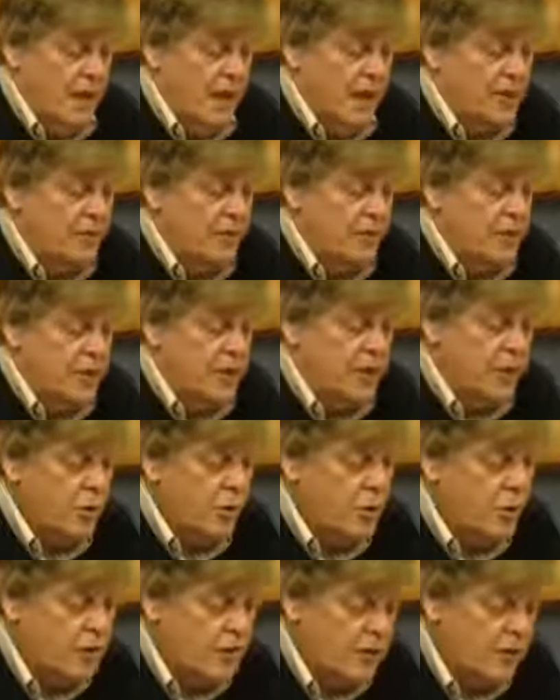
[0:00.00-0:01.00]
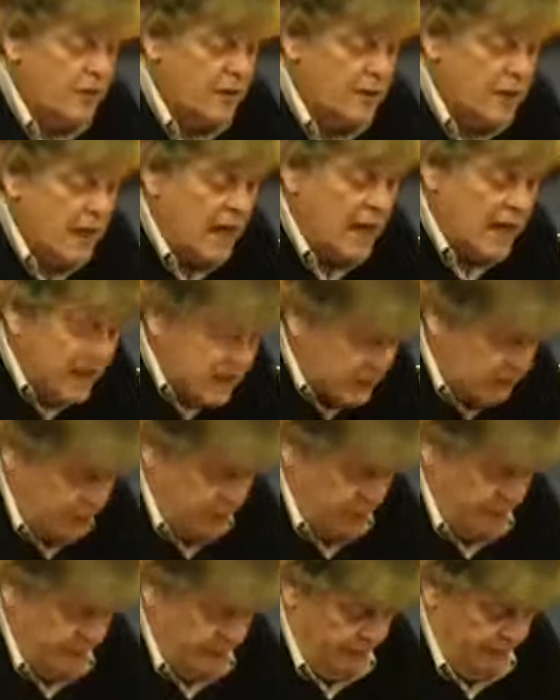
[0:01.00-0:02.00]
If the Jews of the
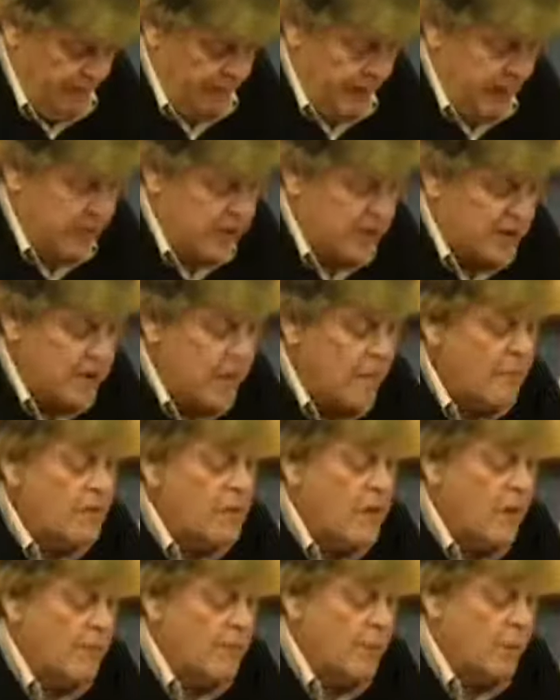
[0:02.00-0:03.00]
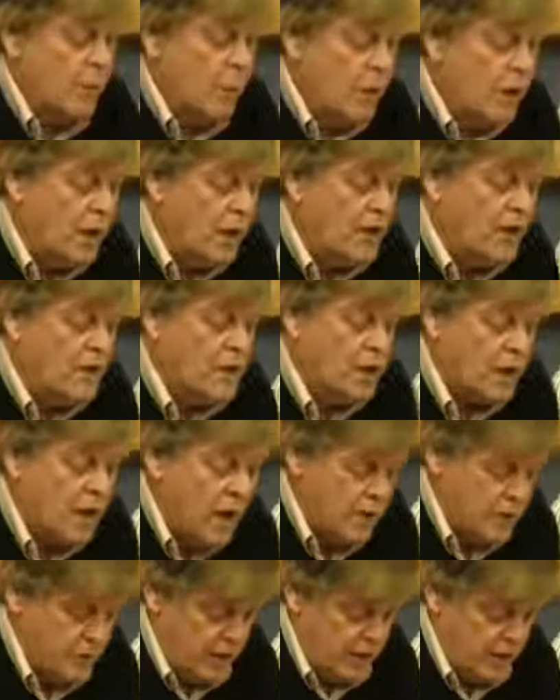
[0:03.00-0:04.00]
diaspora can summon up the will and the
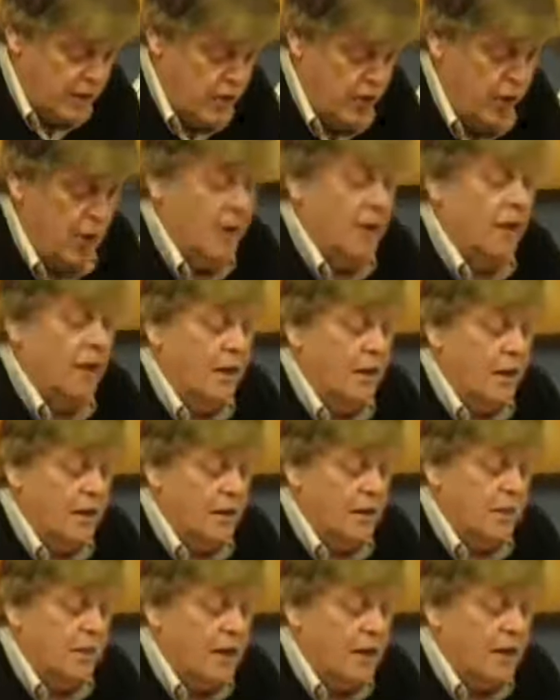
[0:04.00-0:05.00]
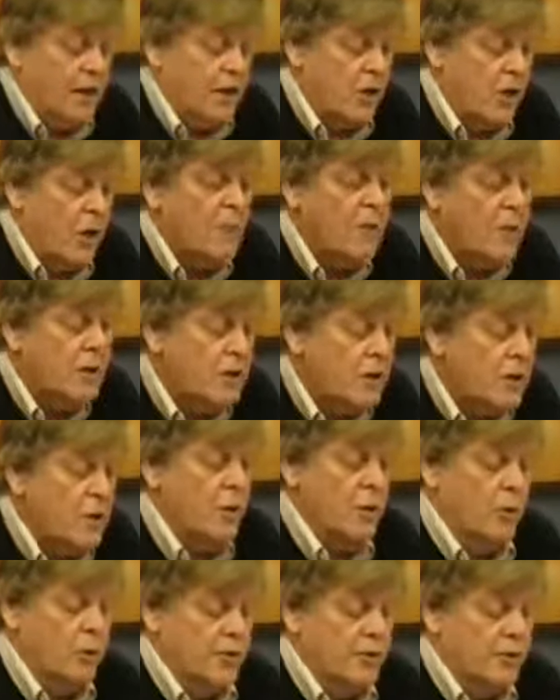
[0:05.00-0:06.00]
courage to make common
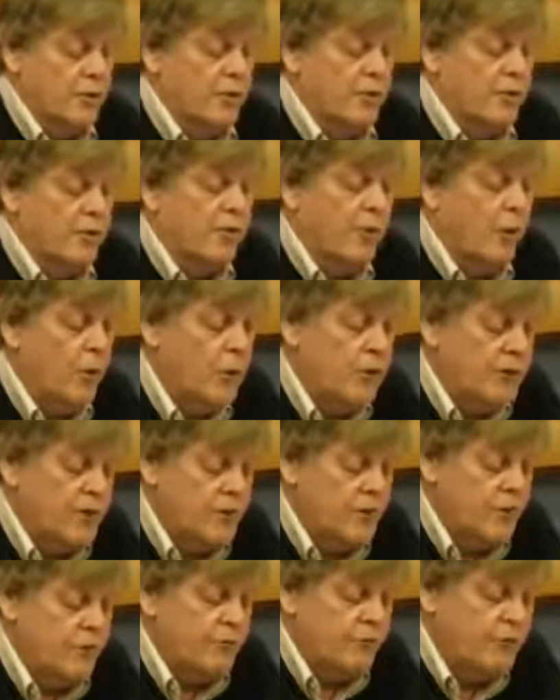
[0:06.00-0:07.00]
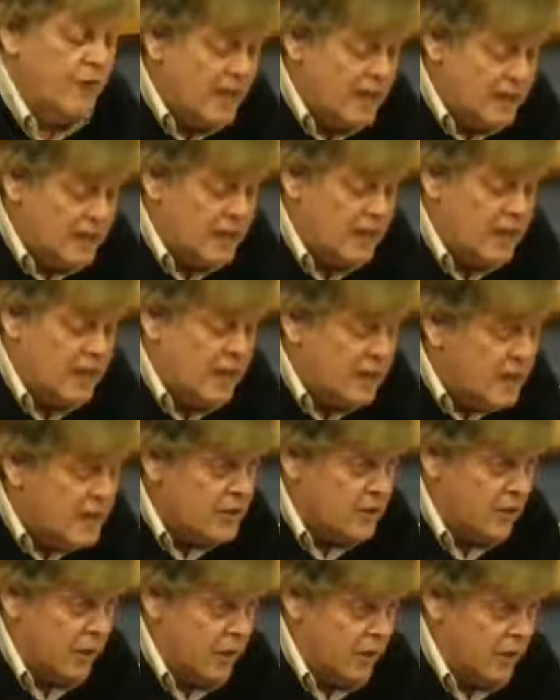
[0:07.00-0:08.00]
cause with the forces of reason in
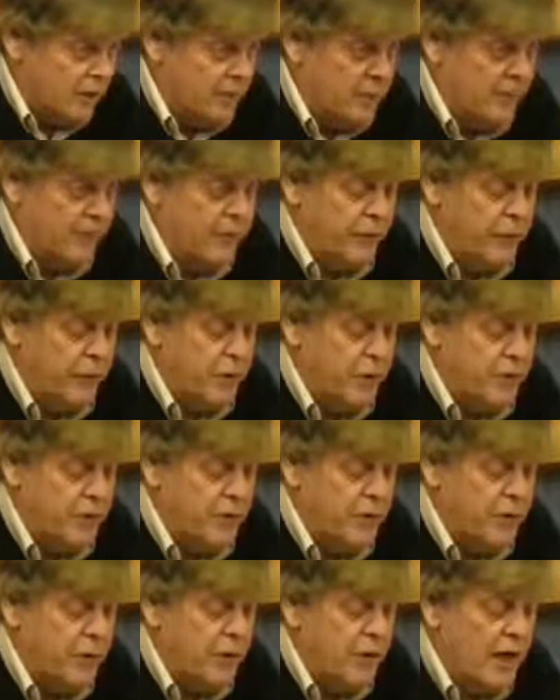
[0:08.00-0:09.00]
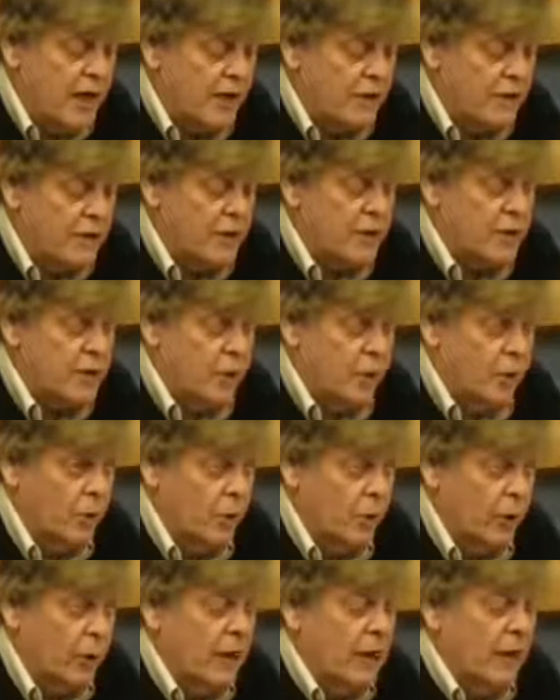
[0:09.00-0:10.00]
Israel before it's too late for us
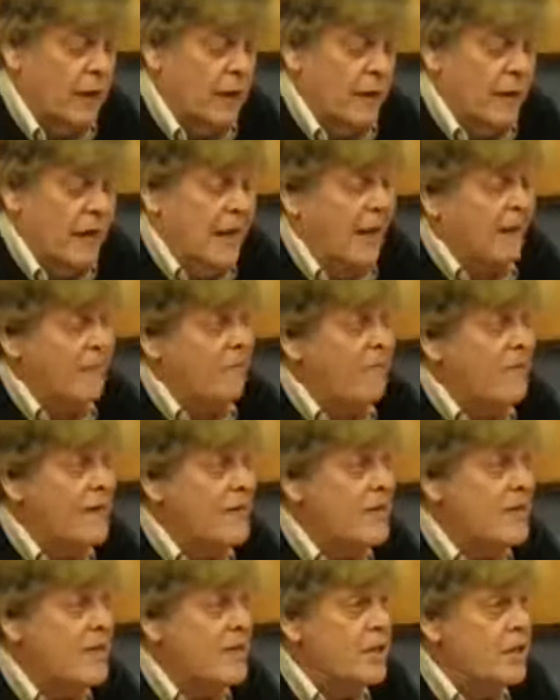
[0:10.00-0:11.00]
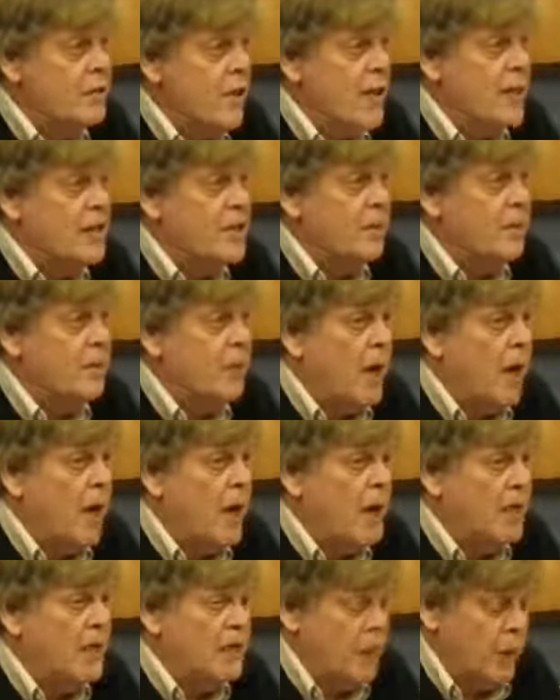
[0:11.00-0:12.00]
all, a very great
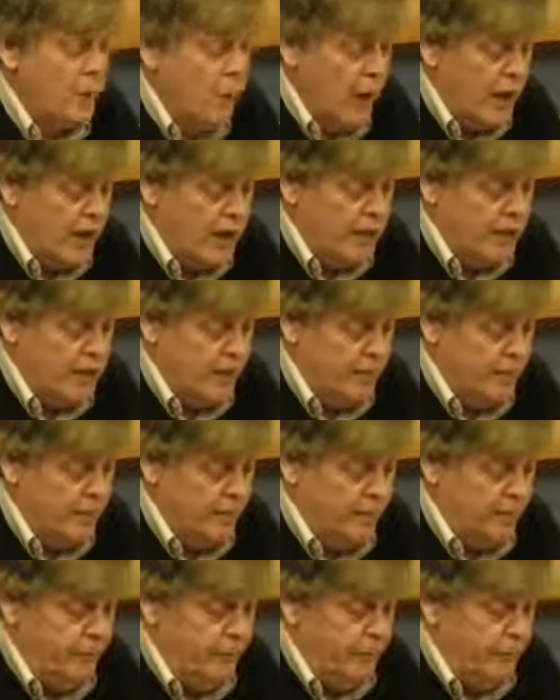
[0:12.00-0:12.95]
prize awaits them.